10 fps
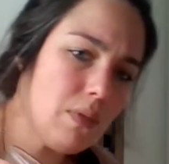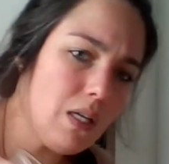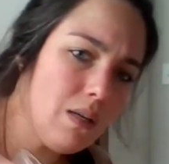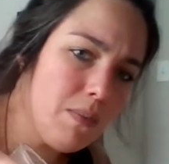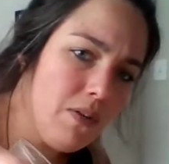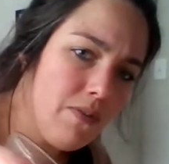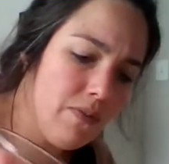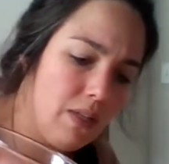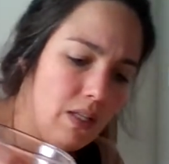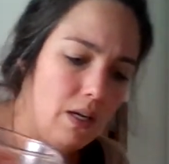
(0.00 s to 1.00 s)
I'm going to
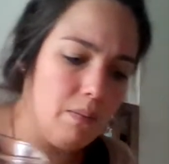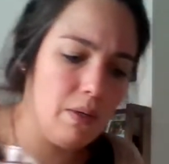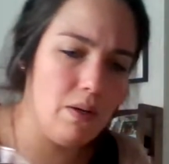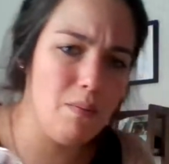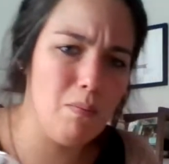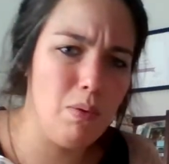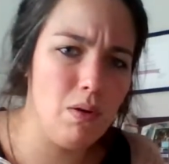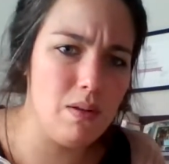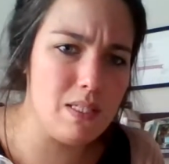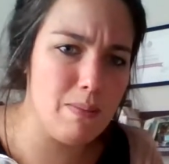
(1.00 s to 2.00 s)
fill it up here.
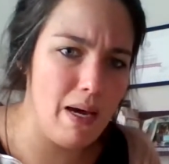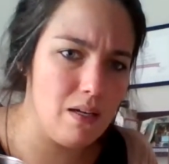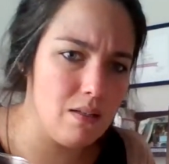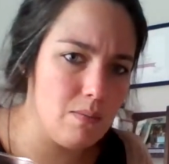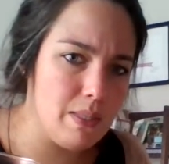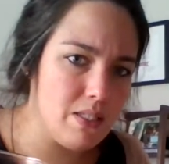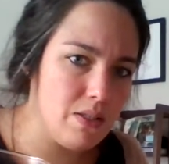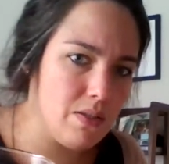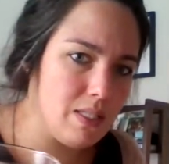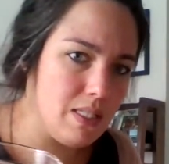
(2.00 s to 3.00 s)
Pull this back a little bit so
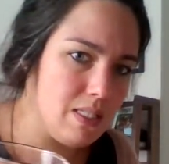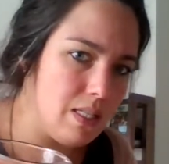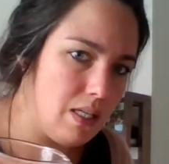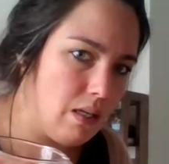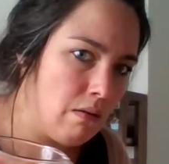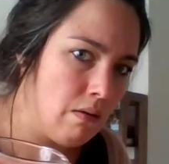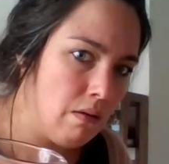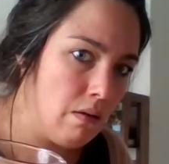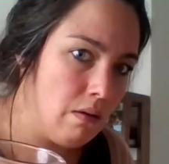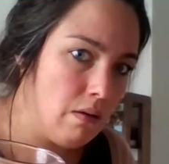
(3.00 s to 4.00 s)
you can see
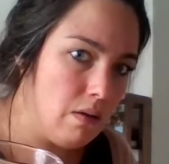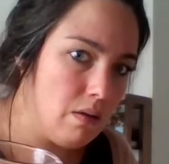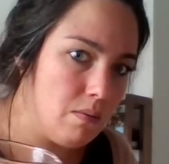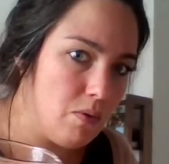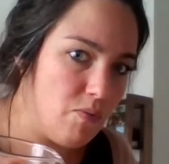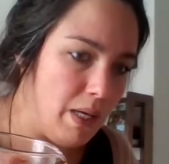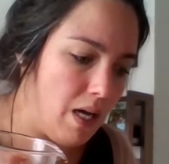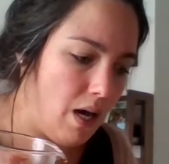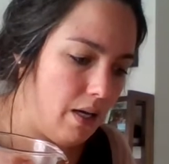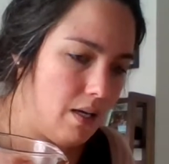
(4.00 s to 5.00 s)
my
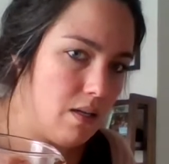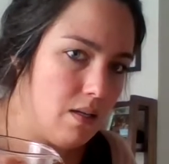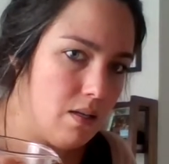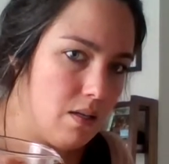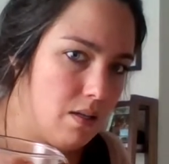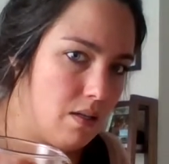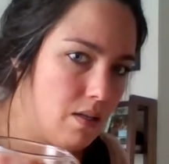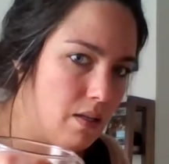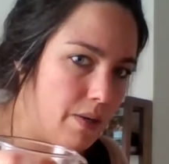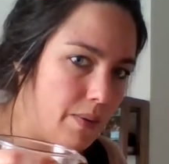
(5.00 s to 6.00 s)
guy.
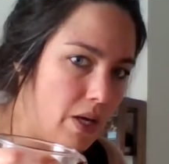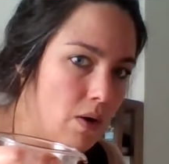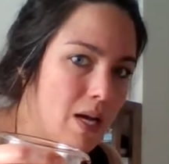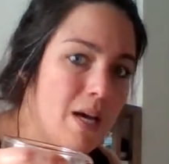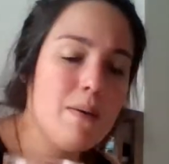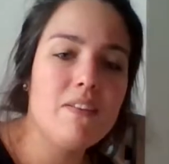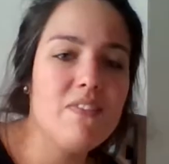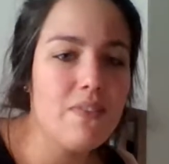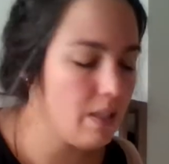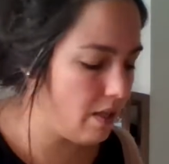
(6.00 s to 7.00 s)
There we go. I'm going to
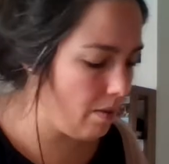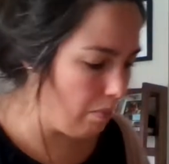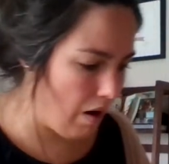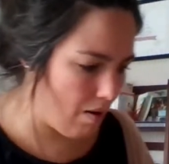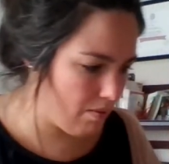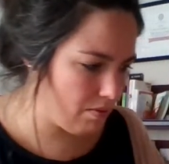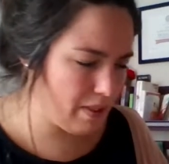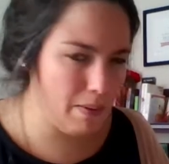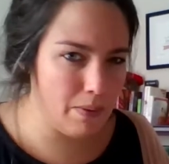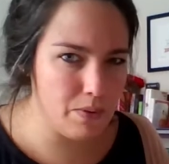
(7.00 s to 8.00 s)
fill it up probably
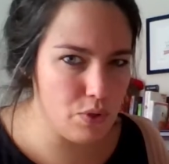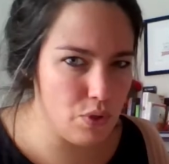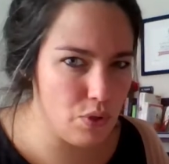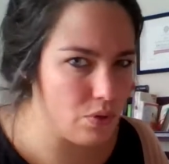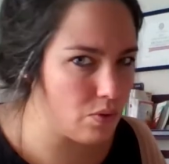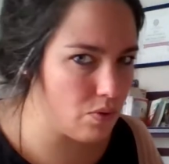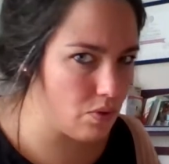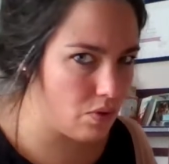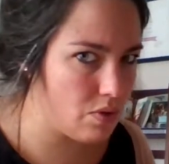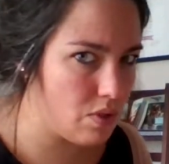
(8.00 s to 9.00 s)
about
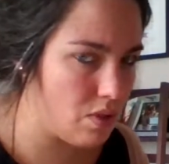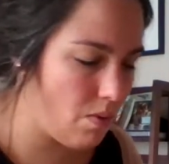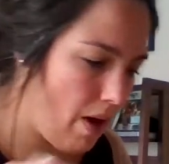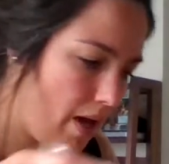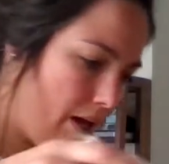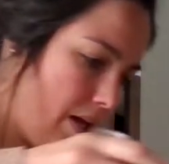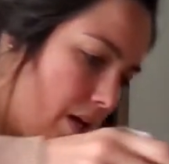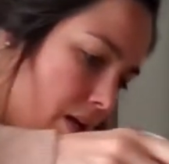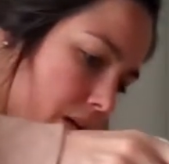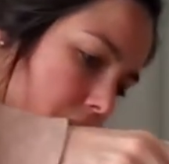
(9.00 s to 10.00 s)
two-thirds of the way.
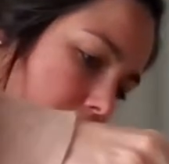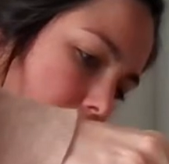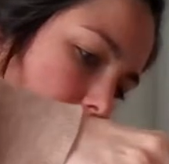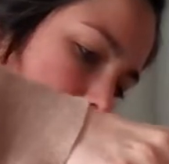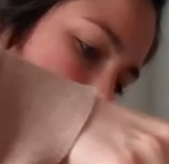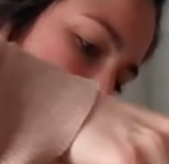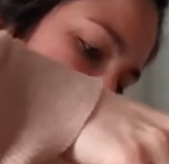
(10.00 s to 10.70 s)
So since he's